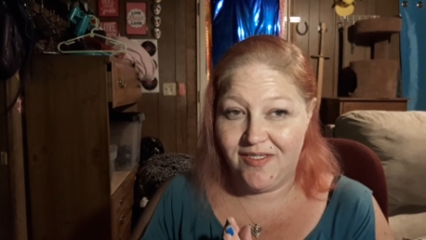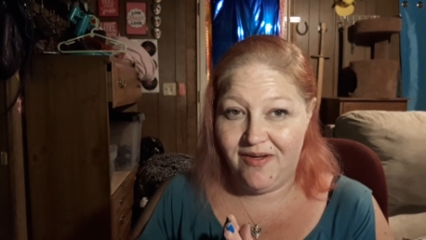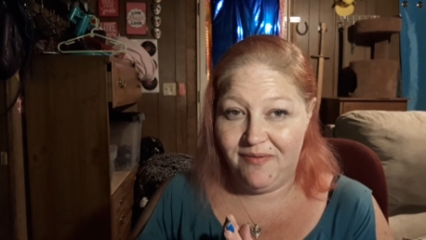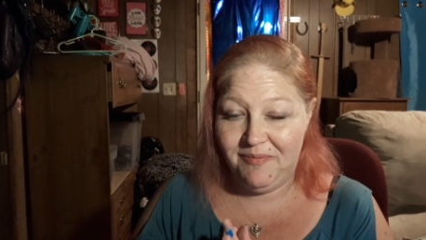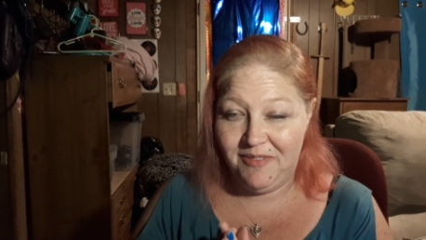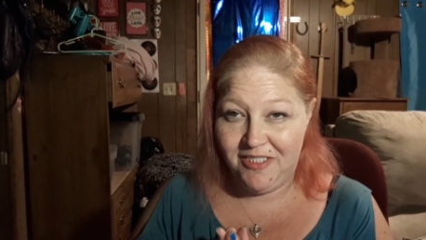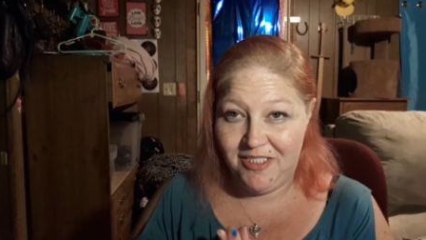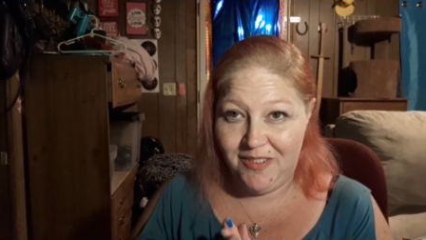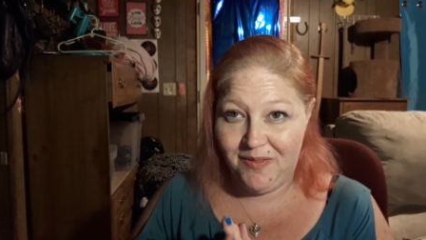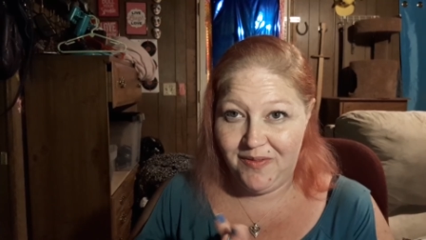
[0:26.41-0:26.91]
So I've
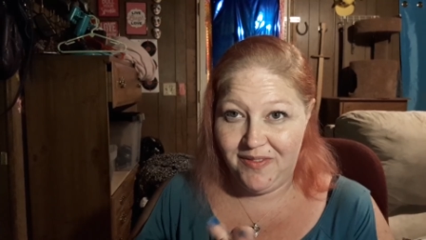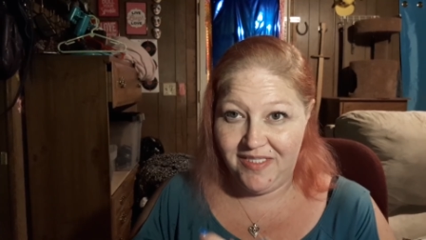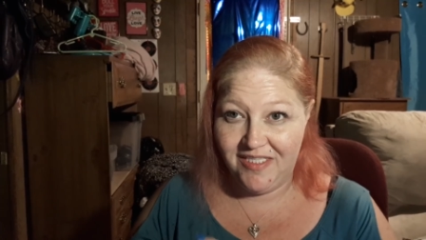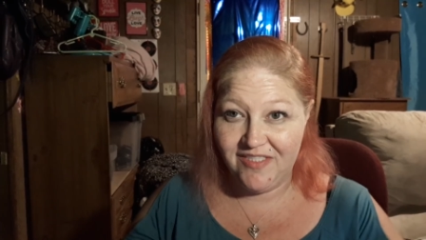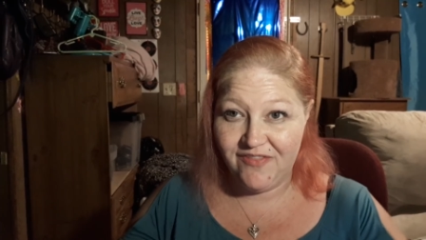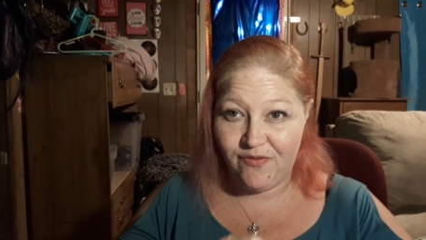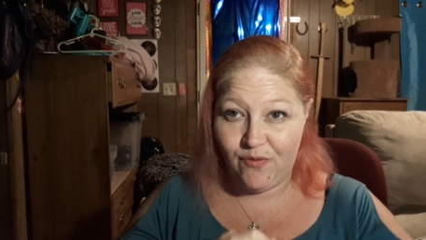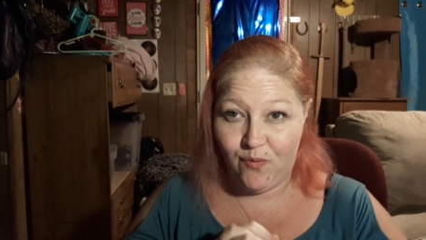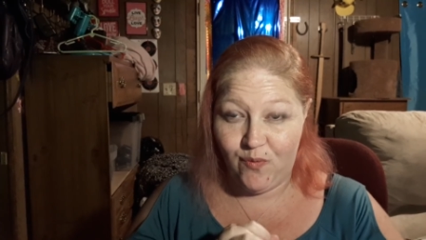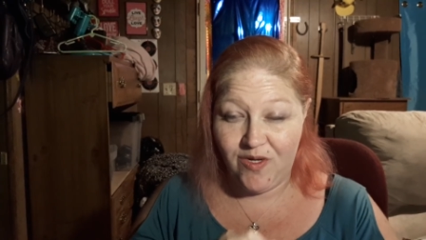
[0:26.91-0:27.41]
been doing
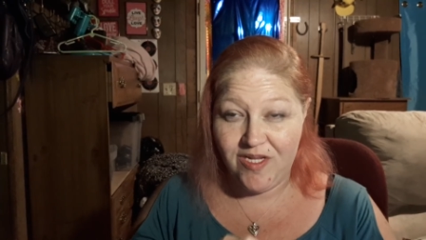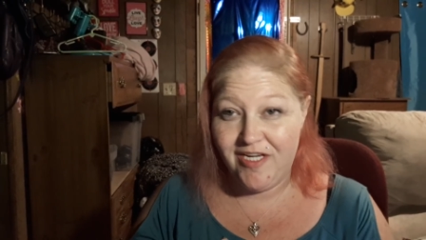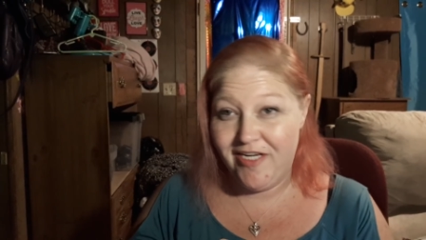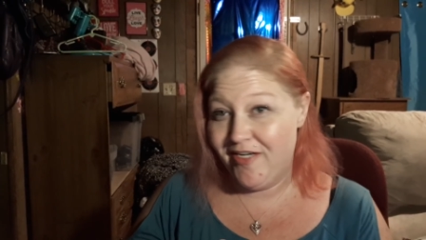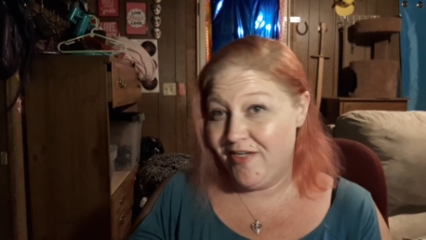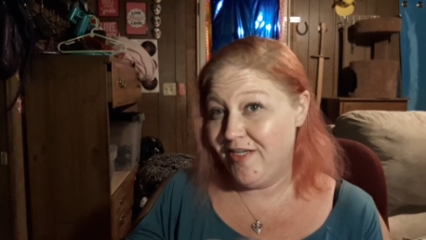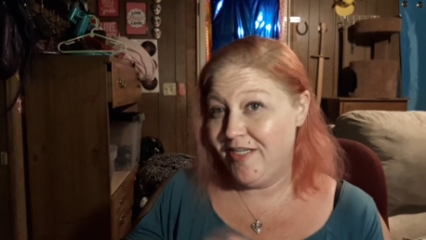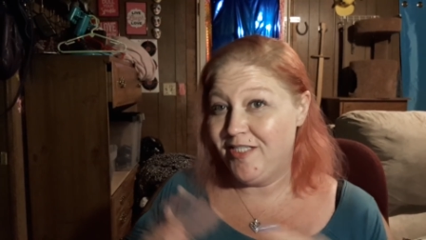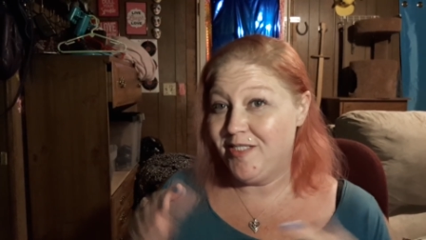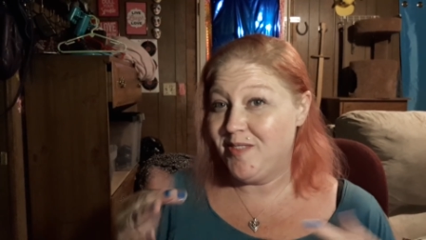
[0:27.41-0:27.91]
this for one
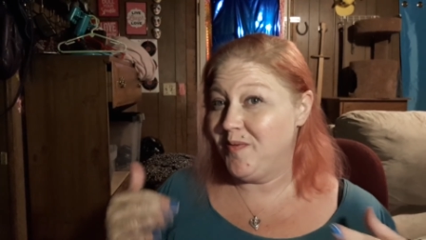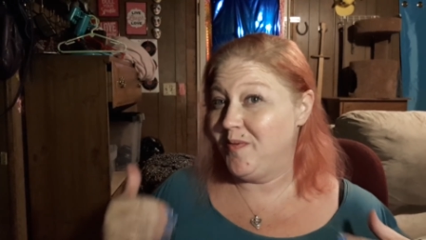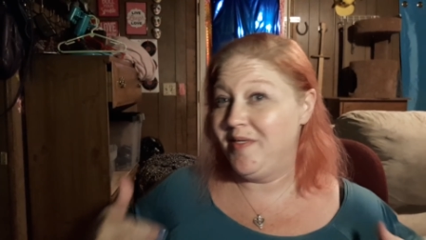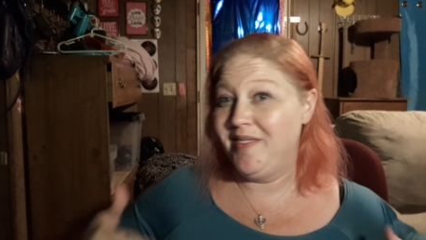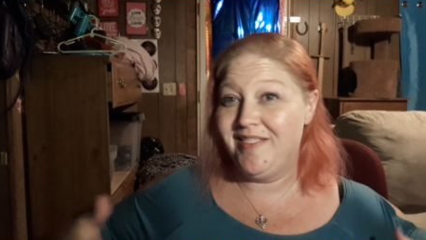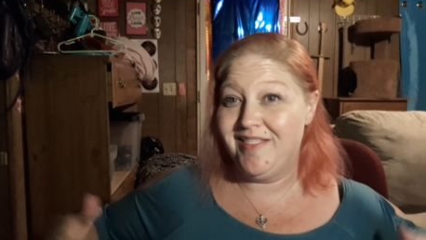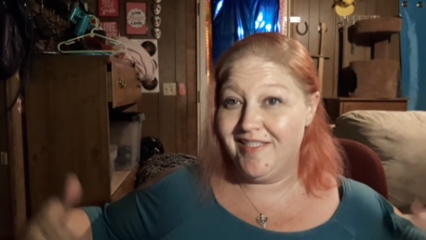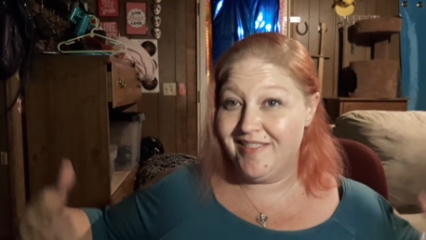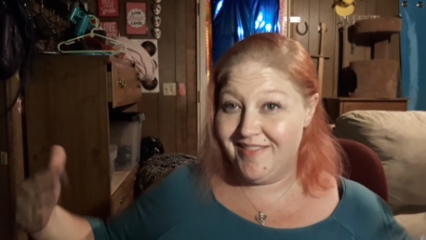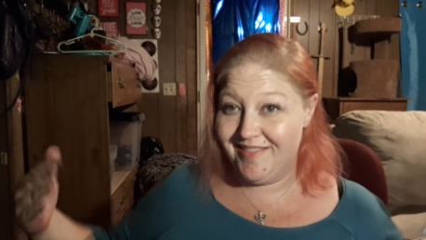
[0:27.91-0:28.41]
year and
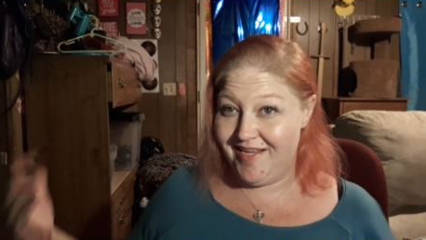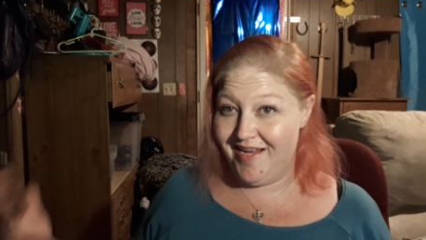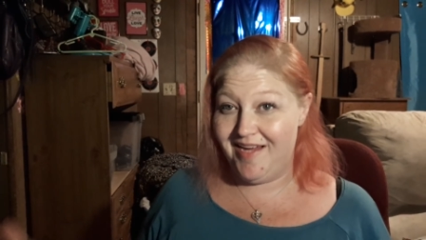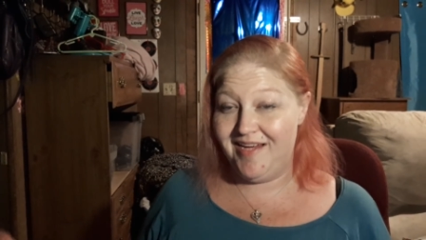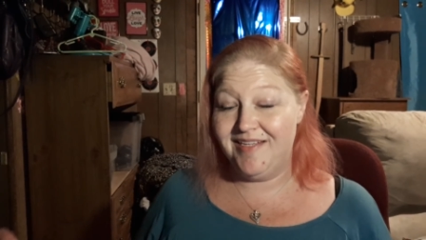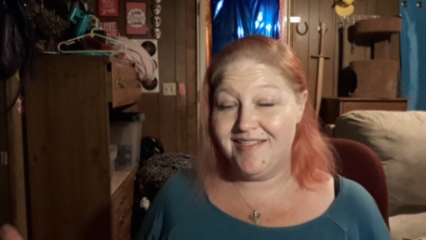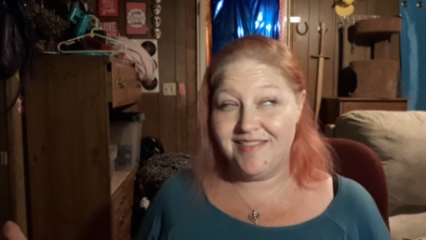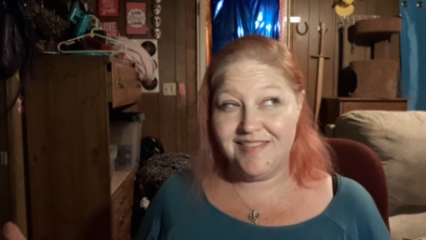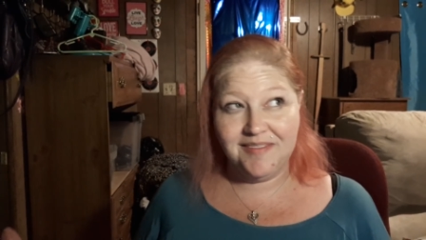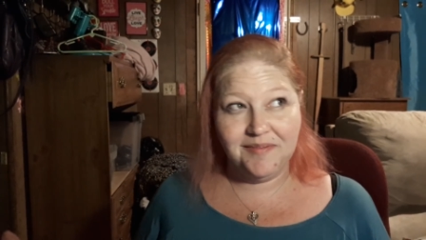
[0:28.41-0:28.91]
26
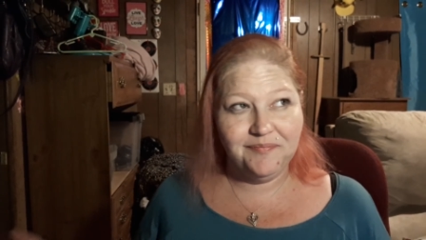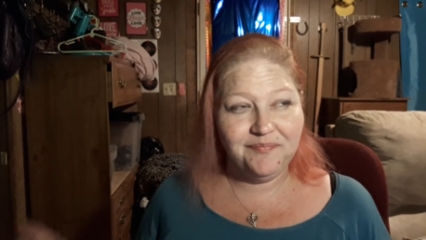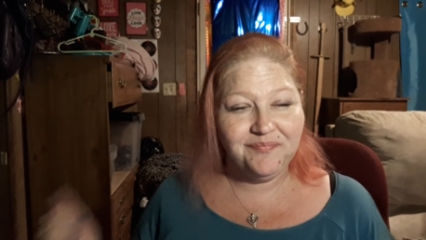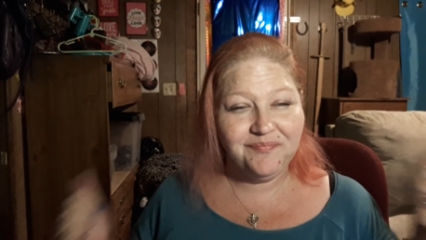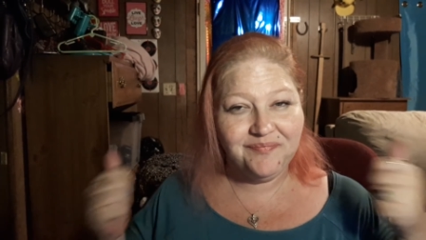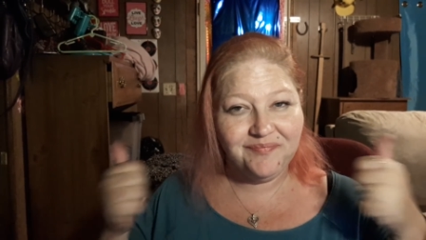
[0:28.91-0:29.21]
days.